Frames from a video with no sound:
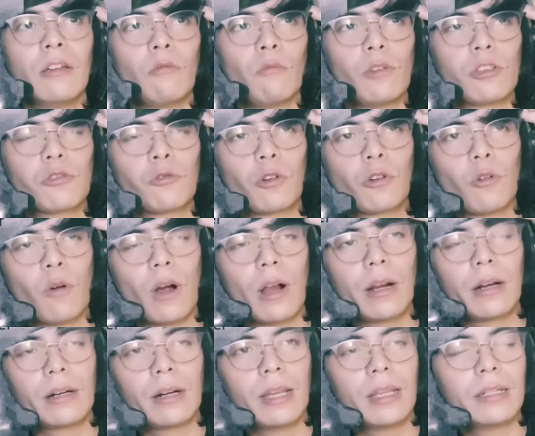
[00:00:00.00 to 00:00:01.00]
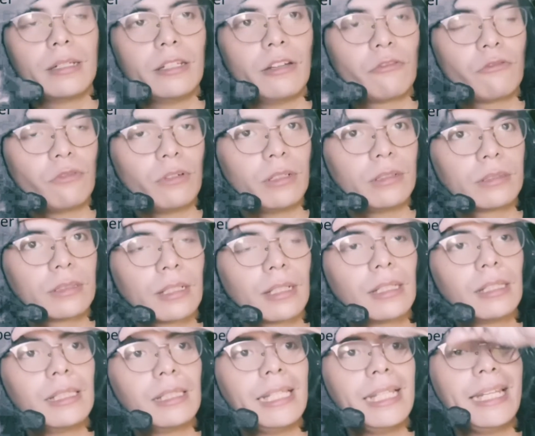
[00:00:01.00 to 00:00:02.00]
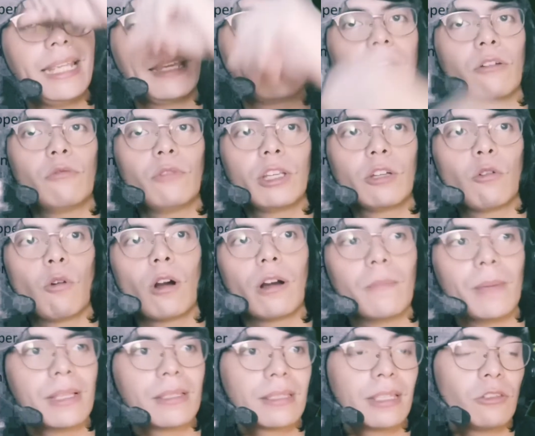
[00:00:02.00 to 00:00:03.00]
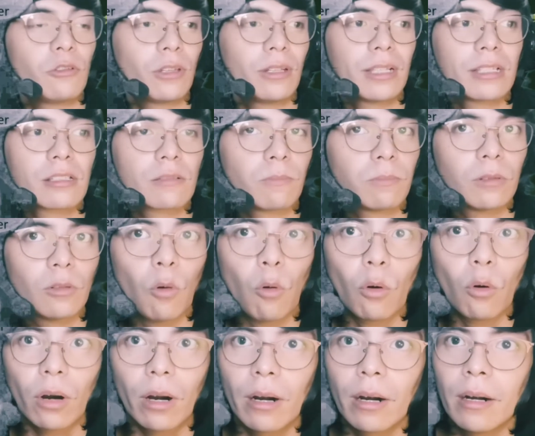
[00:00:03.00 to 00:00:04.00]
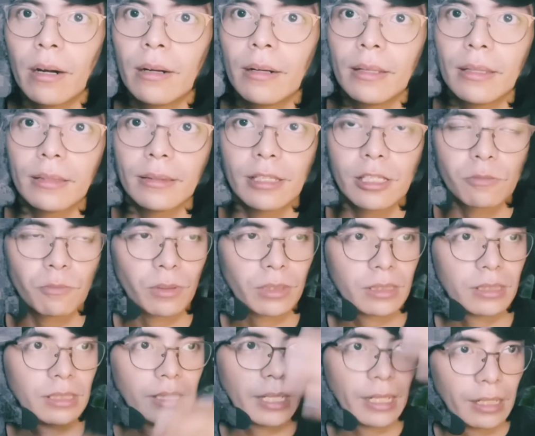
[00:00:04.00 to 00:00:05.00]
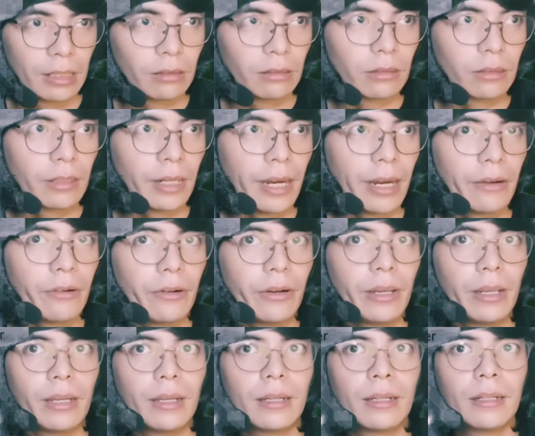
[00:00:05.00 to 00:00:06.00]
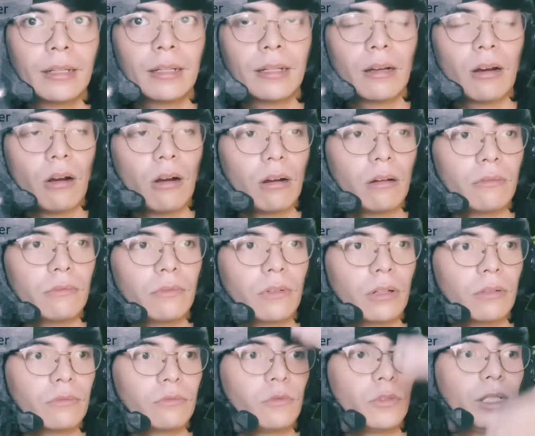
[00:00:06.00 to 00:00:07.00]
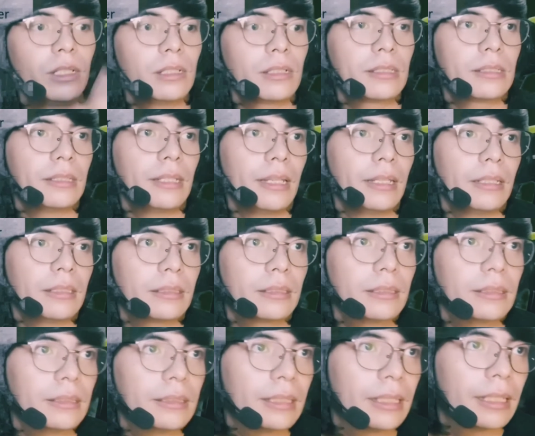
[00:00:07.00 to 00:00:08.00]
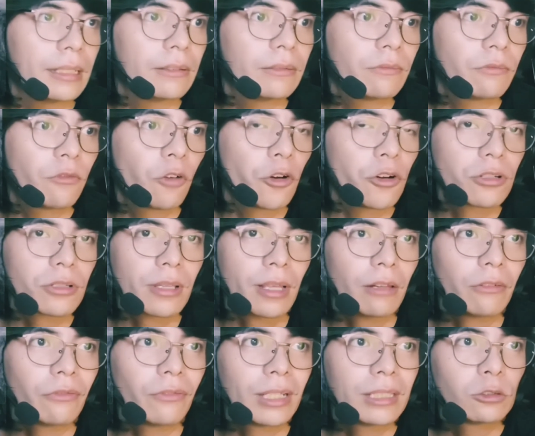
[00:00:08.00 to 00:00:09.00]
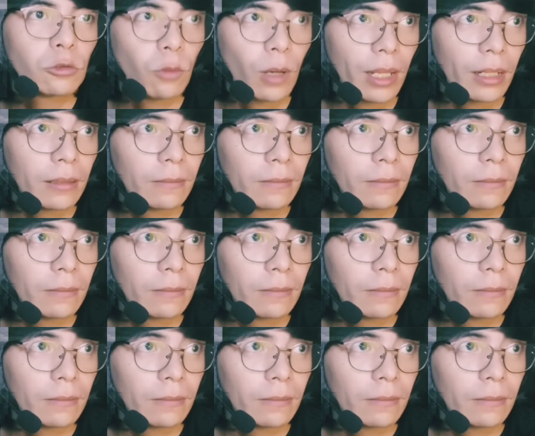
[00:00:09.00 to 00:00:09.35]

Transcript: which require different cleaning requirements. And you can explore this particular area of real estate for yourself as well.